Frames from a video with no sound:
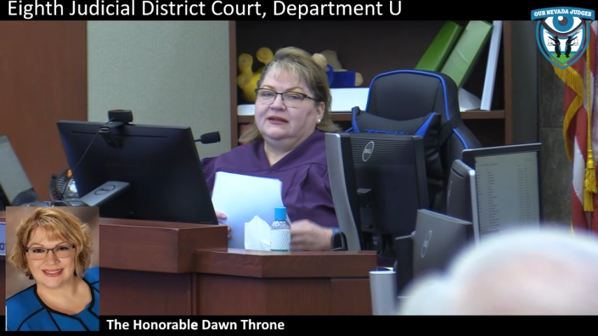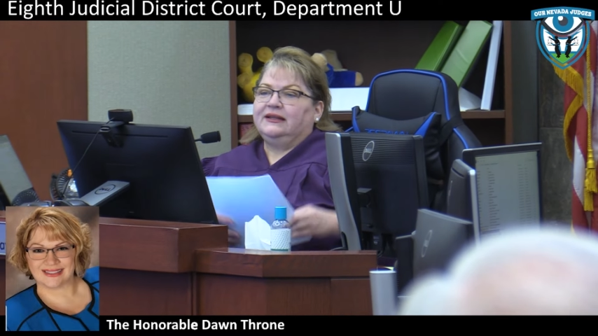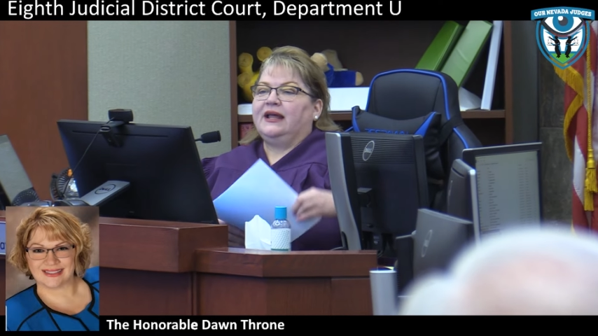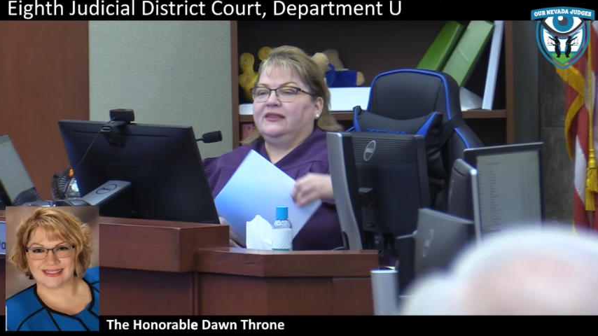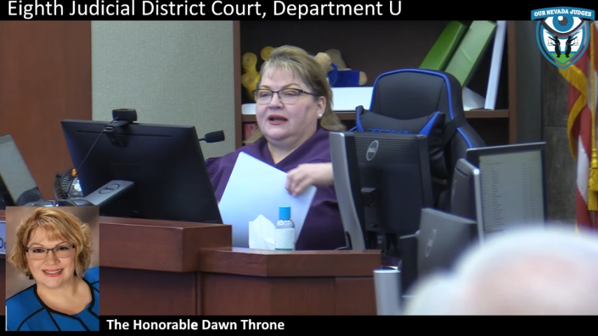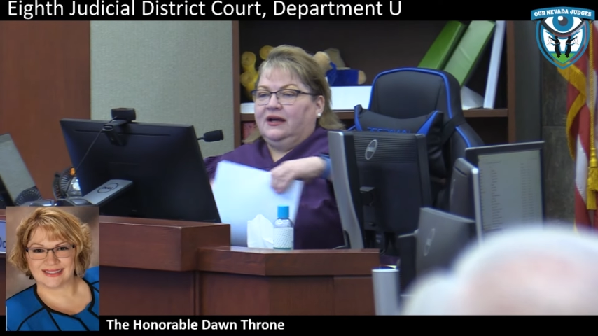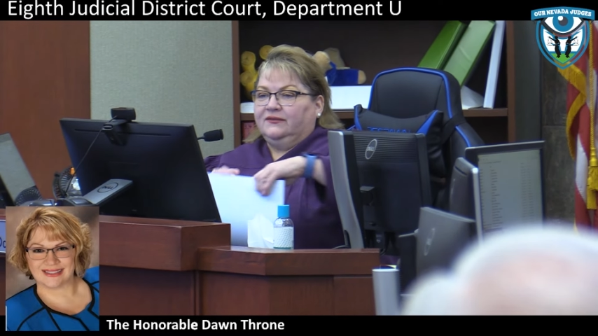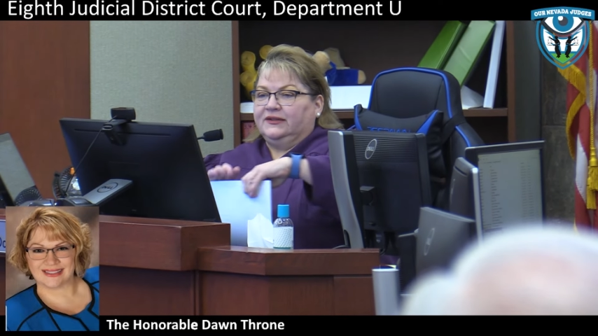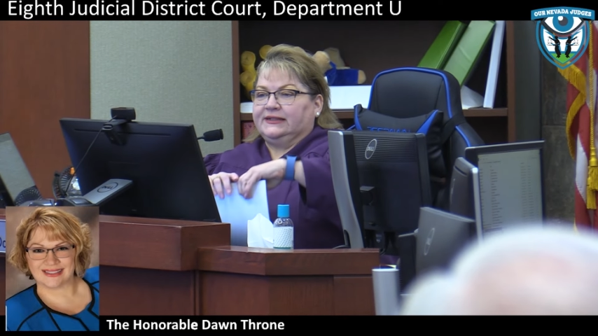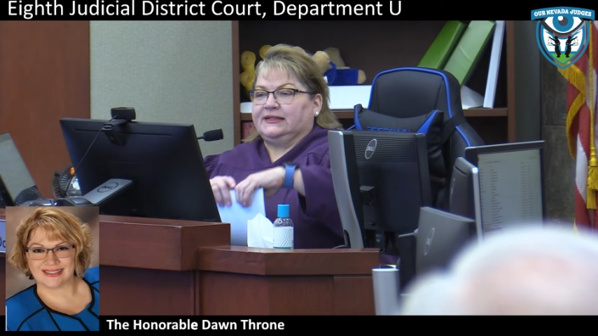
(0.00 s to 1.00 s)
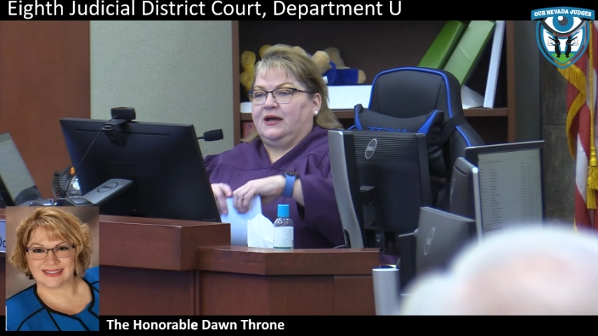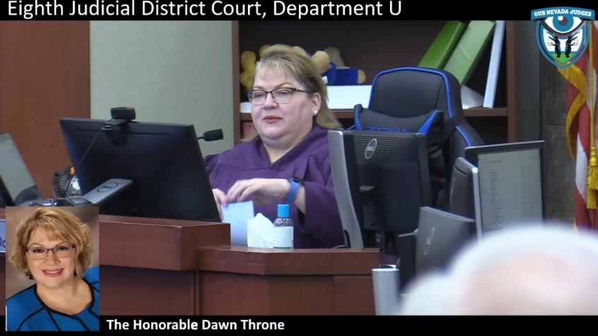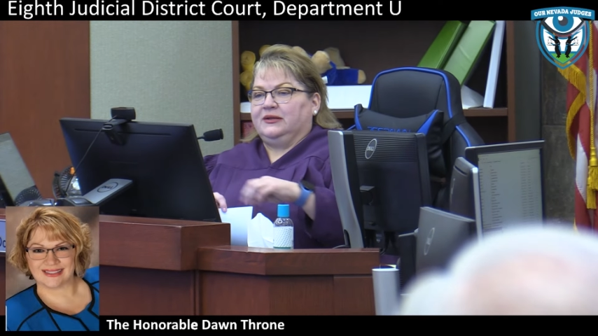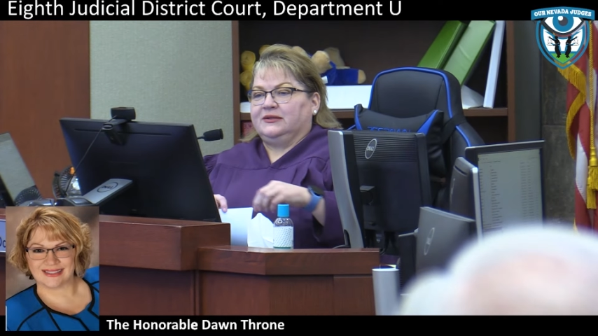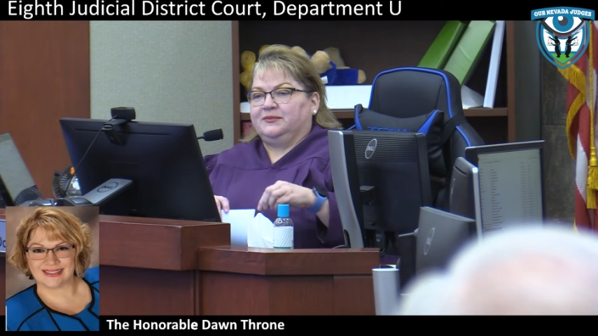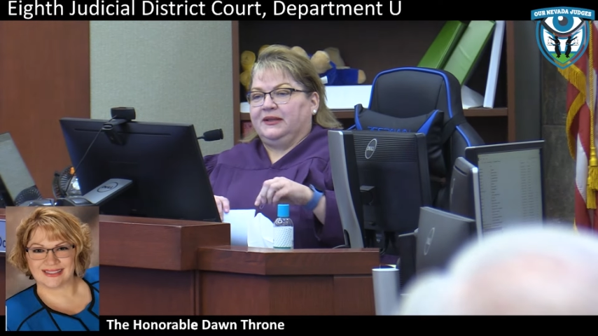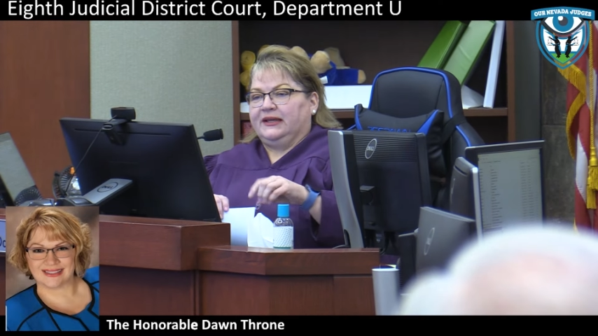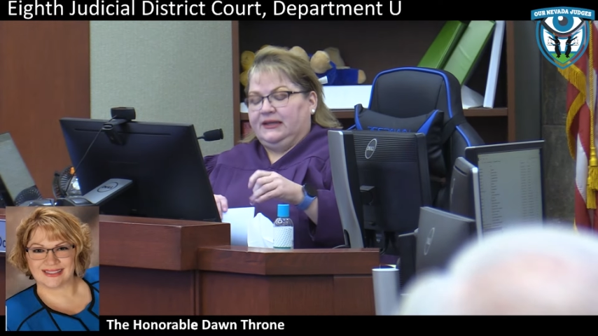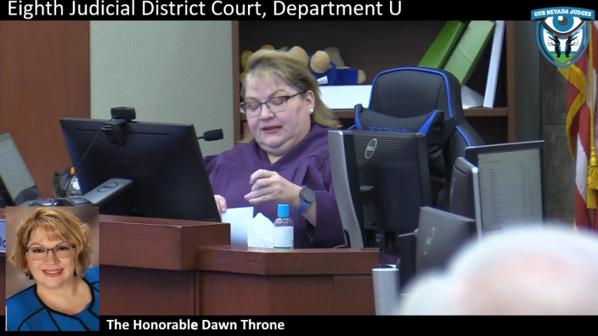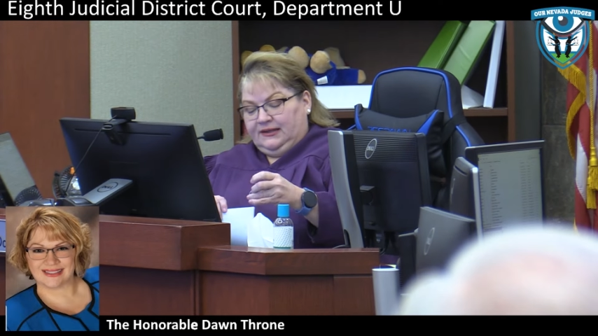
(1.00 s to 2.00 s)
Speaker 1: the conflicts come into
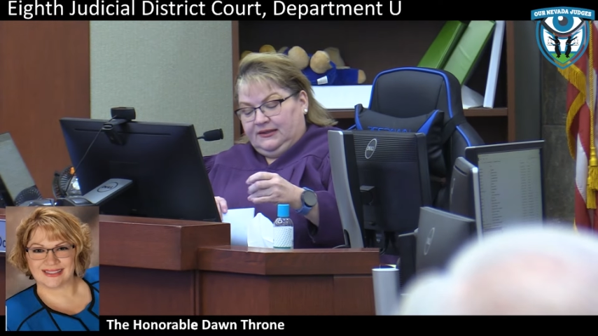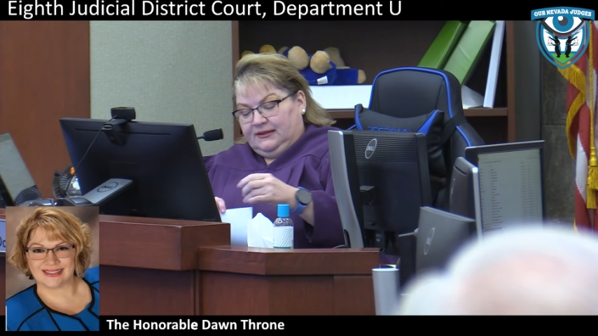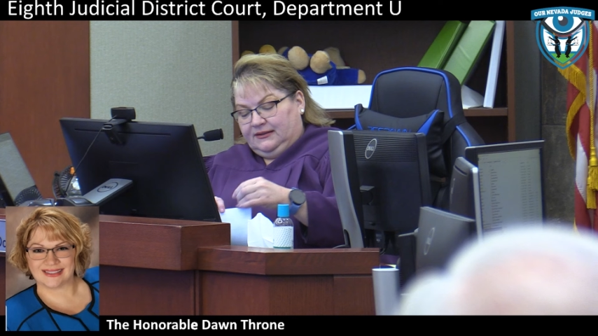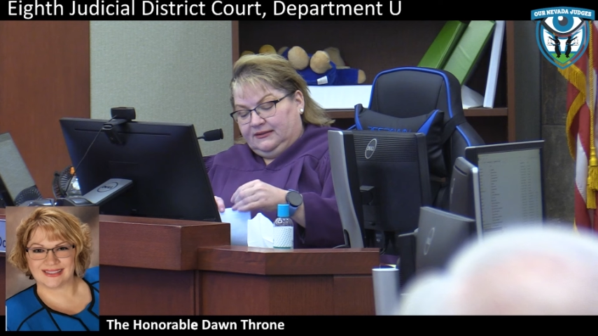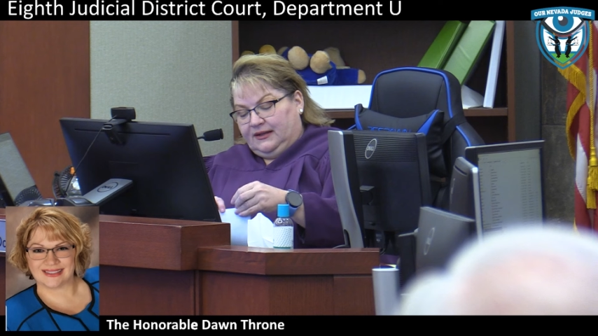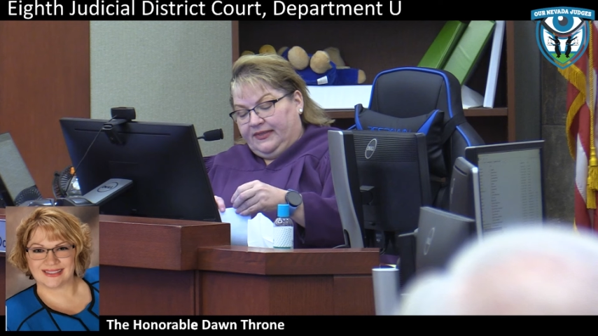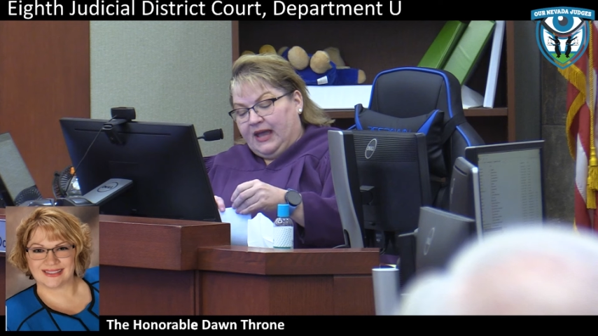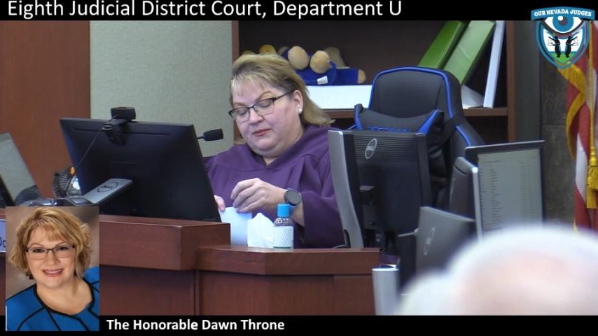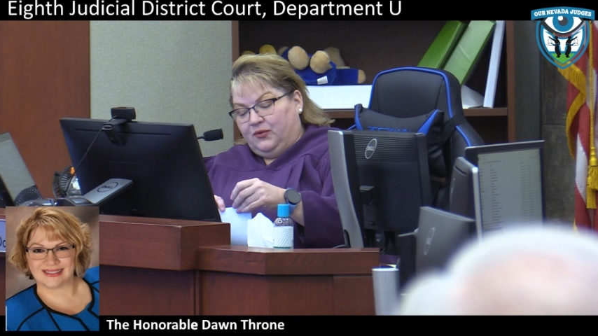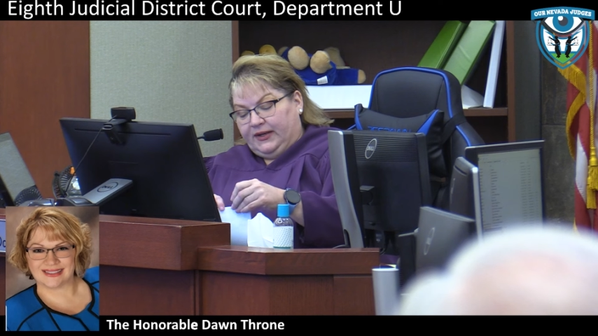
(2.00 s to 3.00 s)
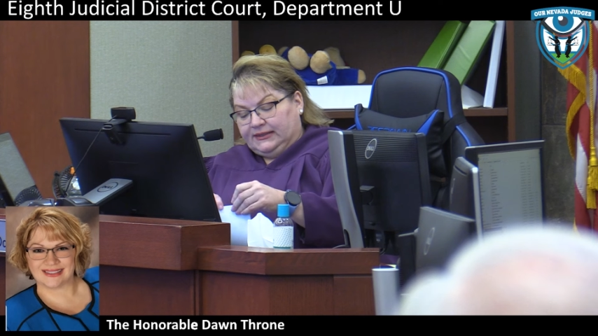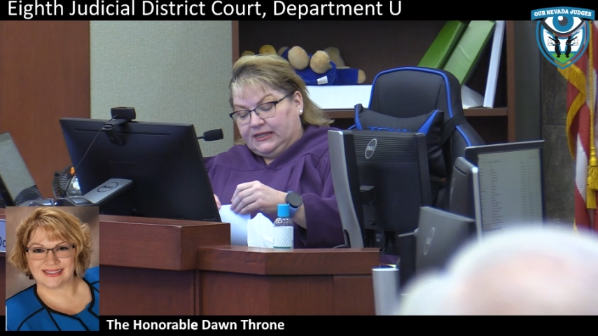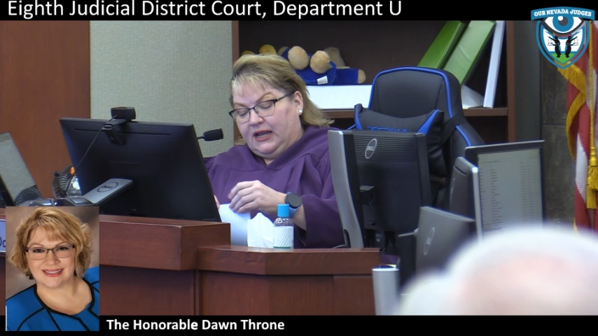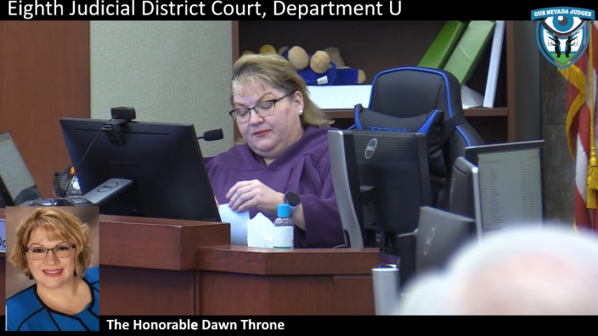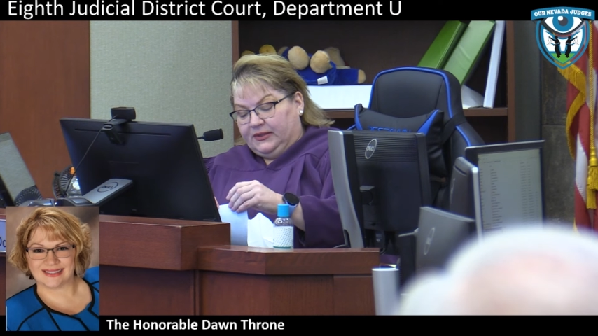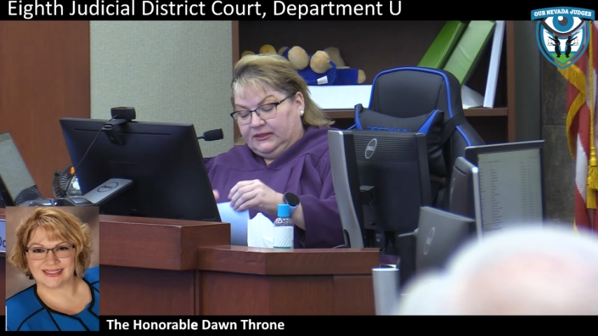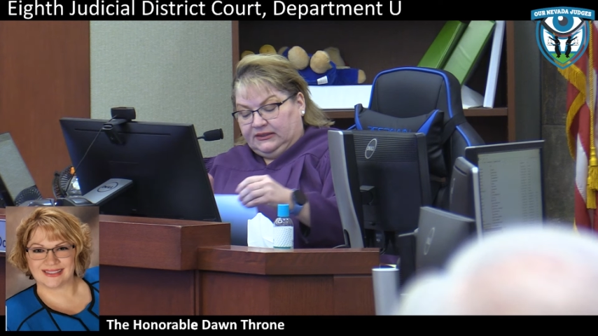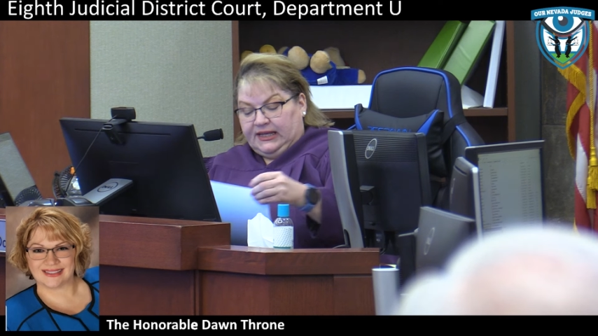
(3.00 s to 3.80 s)
play on that point in time. But